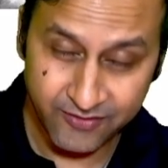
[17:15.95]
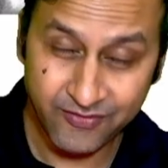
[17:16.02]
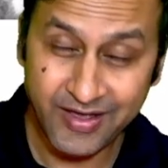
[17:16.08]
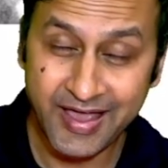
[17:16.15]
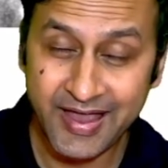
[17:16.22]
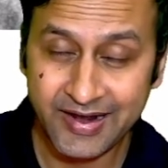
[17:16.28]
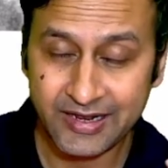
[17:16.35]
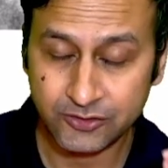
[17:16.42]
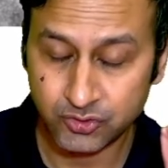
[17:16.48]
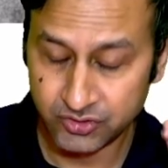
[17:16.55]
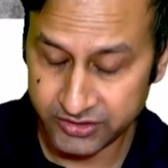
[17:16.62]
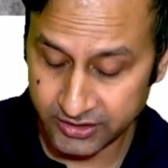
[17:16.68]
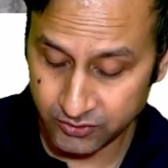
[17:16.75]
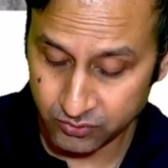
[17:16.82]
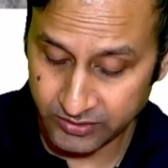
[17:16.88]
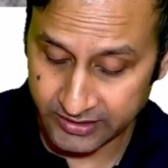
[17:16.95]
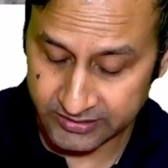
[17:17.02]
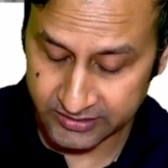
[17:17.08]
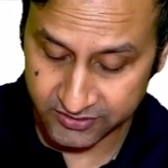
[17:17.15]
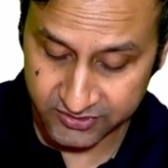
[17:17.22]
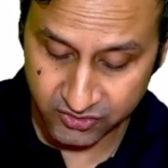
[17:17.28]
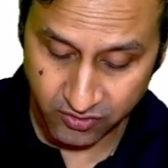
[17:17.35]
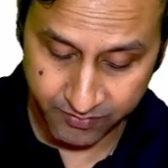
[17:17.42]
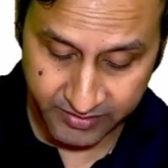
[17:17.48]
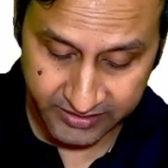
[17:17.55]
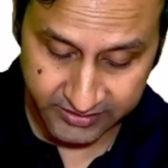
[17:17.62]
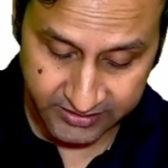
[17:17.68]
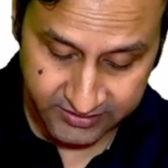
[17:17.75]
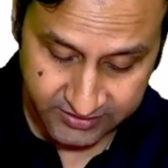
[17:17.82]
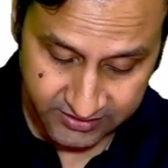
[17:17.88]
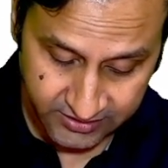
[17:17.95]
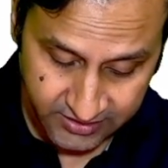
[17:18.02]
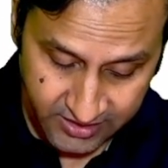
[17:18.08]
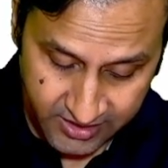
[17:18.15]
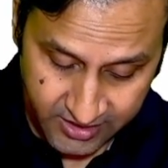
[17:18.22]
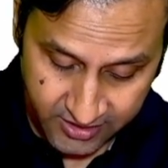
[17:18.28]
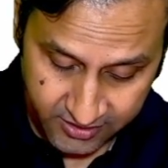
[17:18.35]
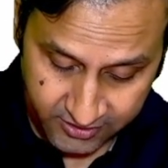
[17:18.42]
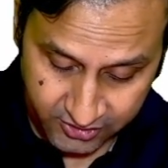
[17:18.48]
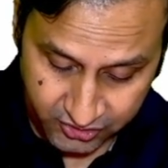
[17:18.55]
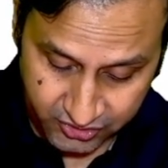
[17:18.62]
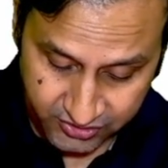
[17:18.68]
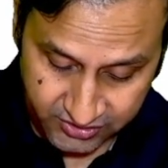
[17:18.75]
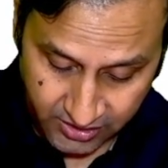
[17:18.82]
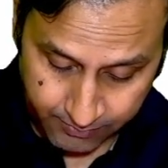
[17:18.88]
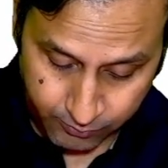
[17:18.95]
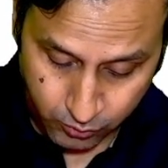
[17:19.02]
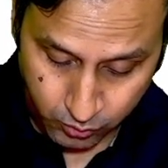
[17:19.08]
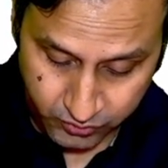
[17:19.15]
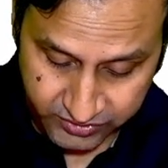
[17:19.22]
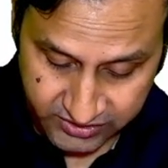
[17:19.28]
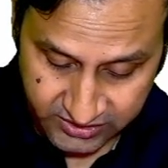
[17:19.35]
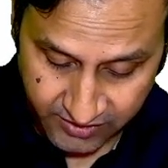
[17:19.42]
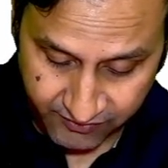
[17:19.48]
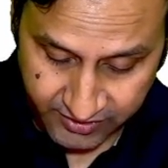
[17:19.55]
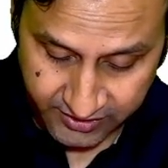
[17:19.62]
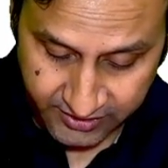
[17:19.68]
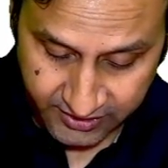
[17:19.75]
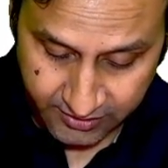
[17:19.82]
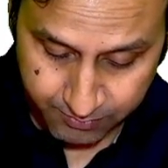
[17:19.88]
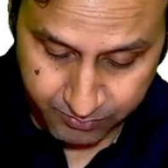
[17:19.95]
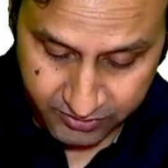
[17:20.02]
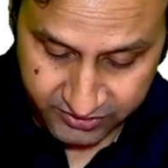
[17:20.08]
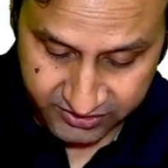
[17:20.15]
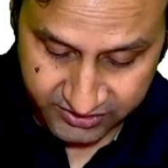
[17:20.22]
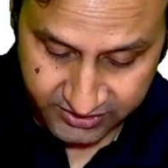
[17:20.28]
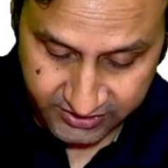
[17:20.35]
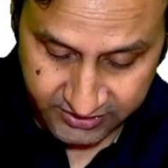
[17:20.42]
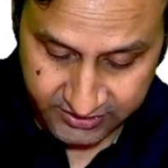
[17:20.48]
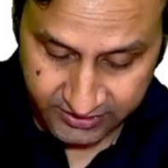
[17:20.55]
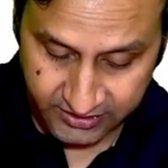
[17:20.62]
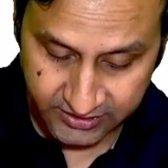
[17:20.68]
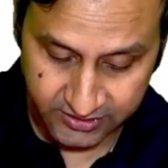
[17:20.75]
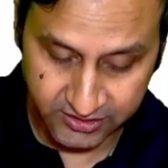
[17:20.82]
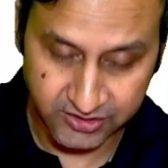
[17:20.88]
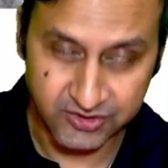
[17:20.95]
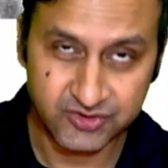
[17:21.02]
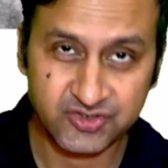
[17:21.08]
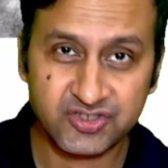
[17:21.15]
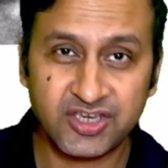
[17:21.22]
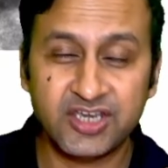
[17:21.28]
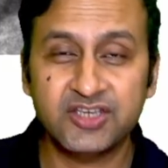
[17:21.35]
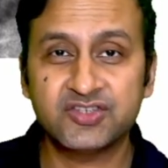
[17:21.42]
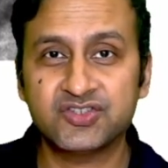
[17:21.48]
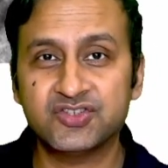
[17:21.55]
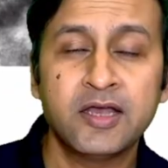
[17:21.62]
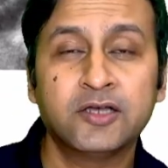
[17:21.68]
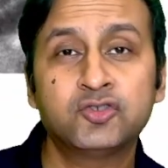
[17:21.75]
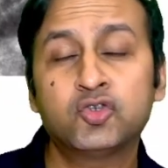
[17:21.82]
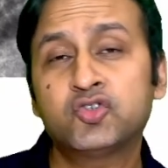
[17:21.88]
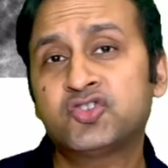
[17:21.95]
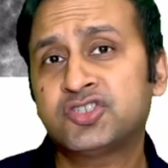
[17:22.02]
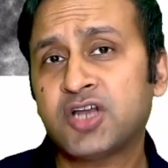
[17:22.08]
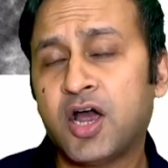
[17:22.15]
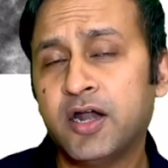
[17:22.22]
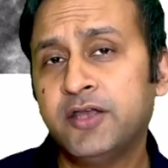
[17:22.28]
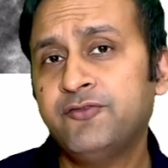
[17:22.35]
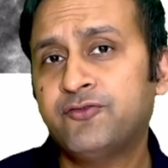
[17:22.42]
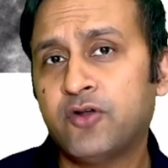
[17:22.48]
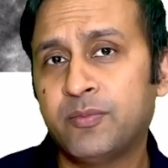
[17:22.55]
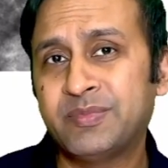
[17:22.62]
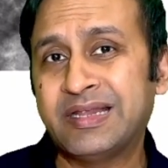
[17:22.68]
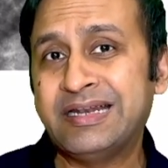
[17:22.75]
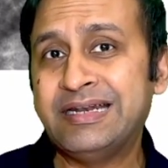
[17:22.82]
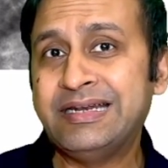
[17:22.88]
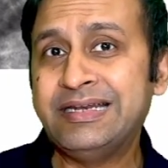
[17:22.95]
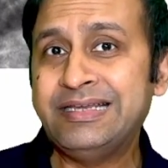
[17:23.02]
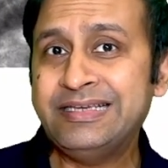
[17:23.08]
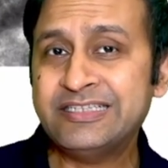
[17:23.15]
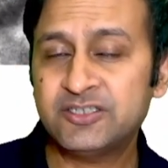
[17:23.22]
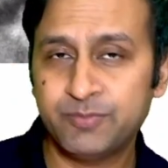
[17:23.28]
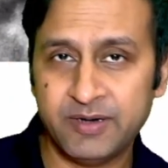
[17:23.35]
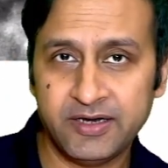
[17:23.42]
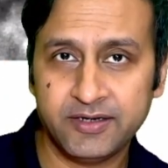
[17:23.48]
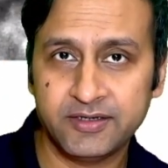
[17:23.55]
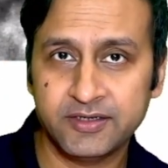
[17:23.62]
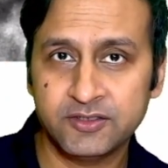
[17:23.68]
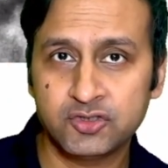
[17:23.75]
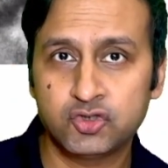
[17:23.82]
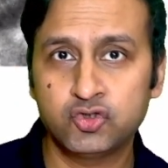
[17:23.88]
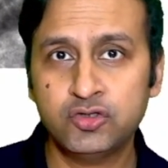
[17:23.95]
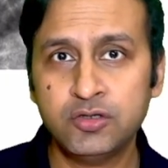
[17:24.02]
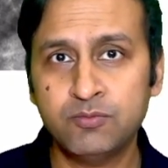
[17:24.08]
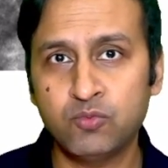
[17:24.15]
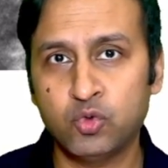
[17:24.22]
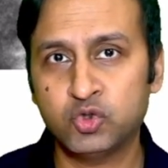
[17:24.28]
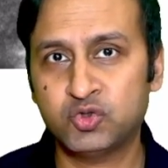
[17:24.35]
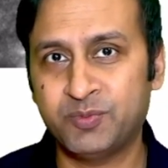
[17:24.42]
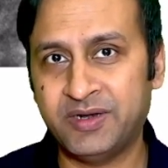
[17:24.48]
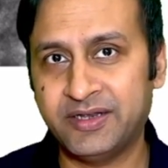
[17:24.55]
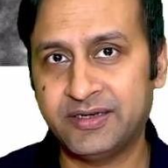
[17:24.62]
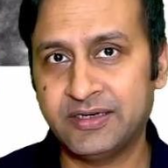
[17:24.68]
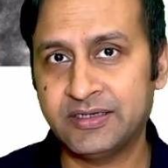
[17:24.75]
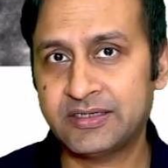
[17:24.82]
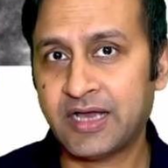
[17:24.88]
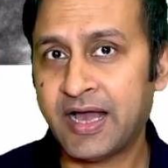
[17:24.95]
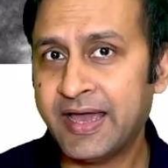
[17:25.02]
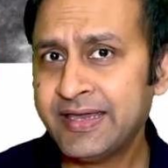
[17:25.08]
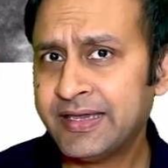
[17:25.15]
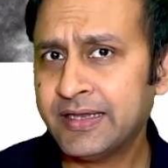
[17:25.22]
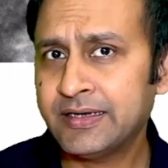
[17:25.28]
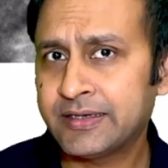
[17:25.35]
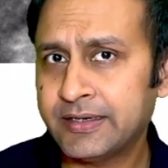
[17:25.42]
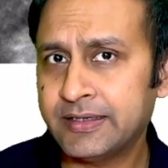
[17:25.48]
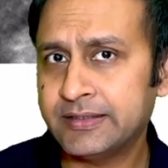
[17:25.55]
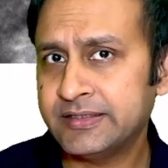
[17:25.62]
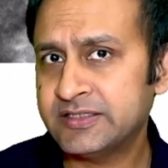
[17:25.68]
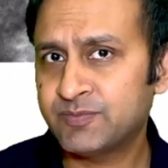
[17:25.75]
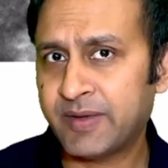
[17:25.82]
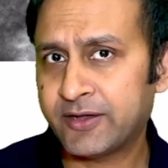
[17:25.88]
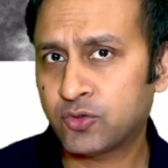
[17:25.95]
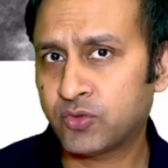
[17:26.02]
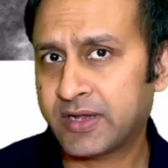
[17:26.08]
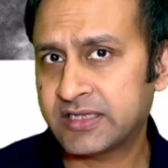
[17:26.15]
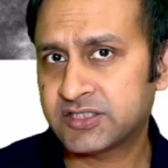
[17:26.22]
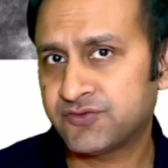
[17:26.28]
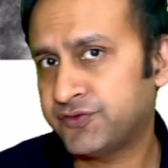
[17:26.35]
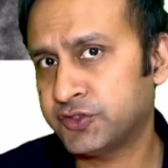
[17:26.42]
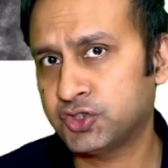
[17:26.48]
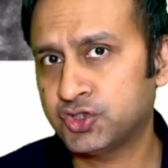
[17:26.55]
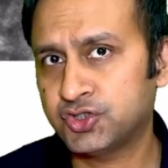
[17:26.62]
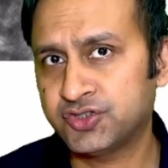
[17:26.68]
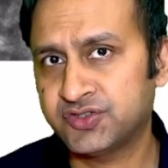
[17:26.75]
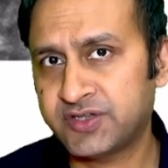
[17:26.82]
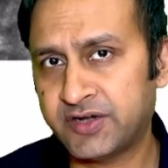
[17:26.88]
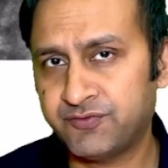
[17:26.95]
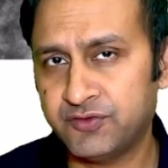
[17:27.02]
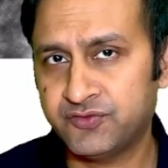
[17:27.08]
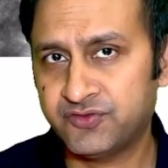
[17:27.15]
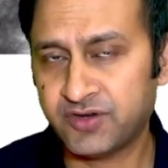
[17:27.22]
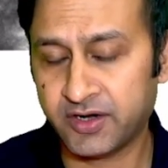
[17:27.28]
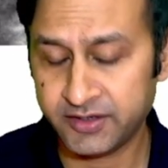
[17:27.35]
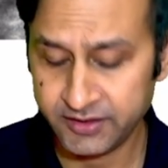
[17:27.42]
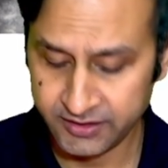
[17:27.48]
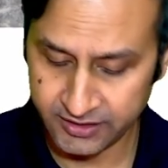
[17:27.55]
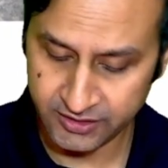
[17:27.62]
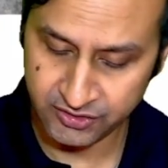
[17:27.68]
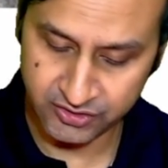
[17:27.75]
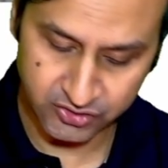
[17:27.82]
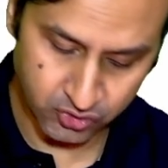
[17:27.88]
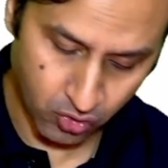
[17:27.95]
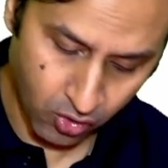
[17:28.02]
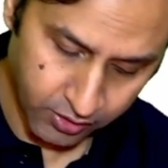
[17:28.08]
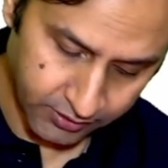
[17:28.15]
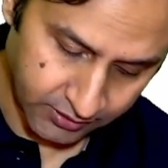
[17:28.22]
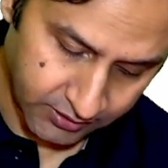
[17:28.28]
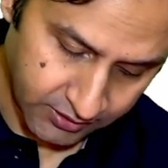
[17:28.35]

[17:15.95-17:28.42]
And I should tell you that the risk of malignancy reaches up to 70% in these cases. So starting from the least malignant to the most malignant, I can grade these microcalcifications that we've studied in this order.